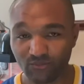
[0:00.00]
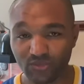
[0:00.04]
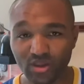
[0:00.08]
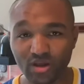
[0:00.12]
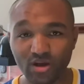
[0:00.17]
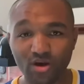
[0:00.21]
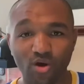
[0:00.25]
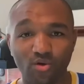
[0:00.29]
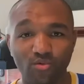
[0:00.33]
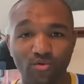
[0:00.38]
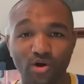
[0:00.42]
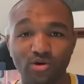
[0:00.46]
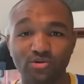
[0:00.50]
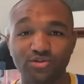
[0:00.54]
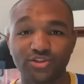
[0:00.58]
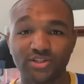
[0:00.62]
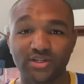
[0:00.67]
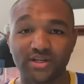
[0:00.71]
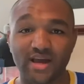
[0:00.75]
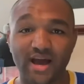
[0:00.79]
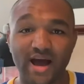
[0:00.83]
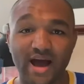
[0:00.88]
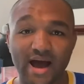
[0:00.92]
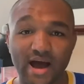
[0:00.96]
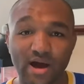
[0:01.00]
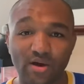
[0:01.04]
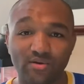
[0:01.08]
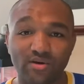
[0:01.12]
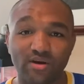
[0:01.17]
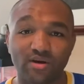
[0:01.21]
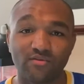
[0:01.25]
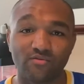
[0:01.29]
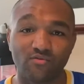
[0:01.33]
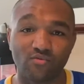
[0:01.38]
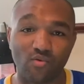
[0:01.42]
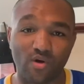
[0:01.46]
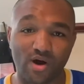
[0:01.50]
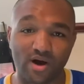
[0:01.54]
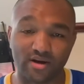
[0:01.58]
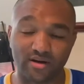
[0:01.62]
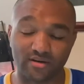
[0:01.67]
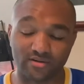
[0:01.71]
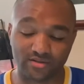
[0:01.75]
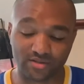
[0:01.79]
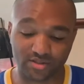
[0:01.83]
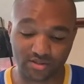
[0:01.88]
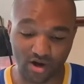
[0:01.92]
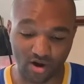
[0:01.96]
Orochi out of
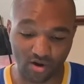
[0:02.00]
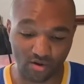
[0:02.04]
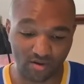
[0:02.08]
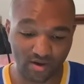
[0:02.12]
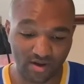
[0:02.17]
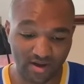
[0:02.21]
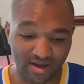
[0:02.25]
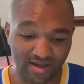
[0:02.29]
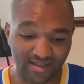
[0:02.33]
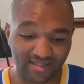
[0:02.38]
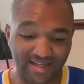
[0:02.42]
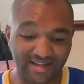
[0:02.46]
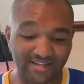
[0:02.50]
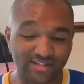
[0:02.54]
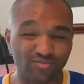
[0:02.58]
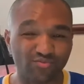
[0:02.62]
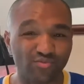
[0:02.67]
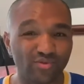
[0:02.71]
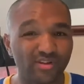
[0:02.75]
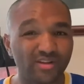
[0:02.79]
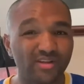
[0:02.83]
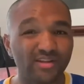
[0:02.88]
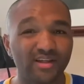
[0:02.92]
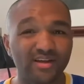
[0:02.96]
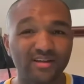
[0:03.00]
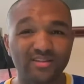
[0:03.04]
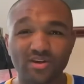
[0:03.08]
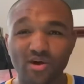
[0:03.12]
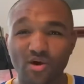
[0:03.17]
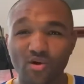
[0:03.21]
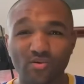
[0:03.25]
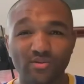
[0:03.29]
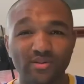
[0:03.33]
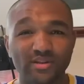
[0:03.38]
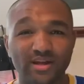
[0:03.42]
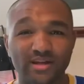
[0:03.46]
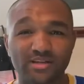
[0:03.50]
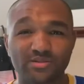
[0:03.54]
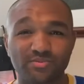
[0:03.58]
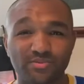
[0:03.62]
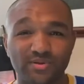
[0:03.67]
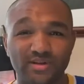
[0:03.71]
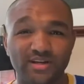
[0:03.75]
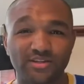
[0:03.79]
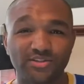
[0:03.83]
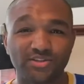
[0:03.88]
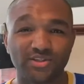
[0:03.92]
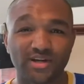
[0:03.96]
Wano. So that's really like the only
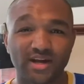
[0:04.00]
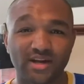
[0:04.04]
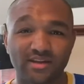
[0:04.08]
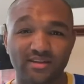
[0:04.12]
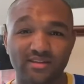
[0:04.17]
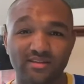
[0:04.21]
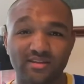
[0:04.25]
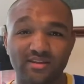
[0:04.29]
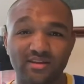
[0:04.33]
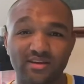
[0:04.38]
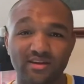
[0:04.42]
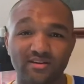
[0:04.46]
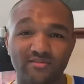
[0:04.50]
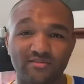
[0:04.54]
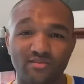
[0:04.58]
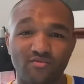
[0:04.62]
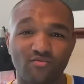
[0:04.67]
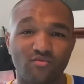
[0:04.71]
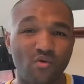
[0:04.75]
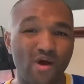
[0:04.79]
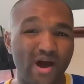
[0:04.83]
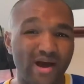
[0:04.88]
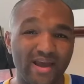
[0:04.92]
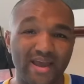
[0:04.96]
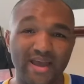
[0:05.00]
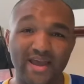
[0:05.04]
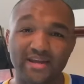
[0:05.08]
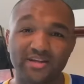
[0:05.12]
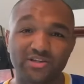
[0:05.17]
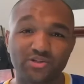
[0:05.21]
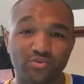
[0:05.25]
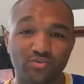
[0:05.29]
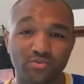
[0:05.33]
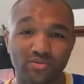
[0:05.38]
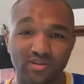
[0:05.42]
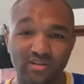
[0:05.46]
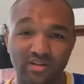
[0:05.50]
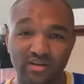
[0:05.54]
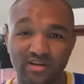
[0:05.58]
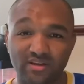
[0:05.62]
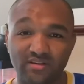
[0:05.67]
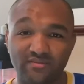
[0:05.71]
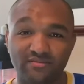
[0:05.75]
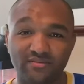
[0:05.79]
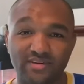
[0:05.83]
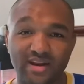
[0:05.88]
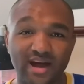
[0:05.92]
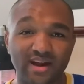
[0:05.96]
explanation I can think of of why Ace would
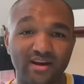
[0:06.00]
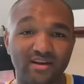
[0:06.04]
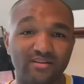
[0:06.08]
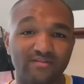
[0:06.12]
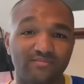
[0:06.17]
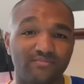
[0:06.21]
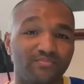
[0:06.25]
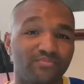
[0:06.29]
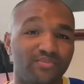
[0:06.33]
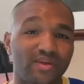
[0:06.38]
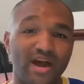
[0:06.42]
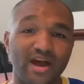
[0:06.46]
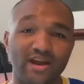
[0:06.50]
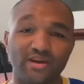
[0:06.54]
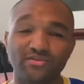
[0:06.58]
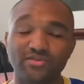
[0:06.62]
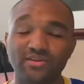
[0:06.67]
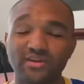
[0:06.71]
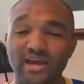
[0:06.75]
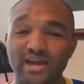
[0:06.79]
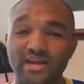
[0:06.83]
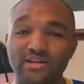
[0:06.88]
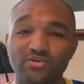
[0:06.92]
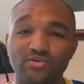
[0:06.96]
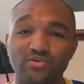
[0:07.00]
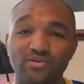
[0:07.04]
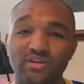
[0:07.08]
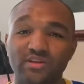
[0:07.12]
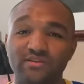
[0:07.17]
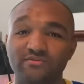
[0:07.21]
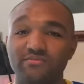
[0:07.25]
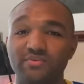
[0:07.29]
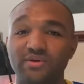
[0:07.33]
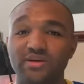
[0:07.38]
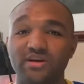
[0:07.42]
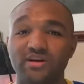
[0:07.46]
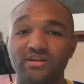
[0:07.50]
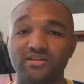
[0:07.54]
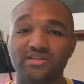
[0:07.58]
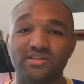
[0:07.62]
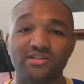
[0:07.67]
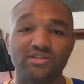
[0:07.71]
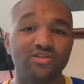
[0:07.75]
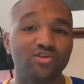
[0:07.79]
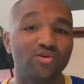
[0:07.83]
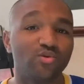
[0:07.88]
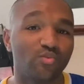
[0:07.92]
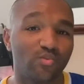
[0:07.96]
leave. Not, I don't think Ace would leave because
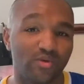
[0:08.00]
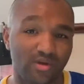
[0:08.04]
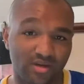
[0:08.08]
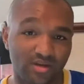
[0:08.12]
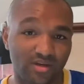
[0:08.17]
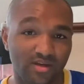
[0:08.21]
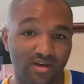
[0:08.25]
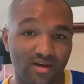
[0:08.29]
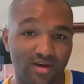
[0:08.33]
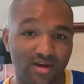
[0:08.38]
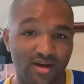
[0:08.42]
he's too weak.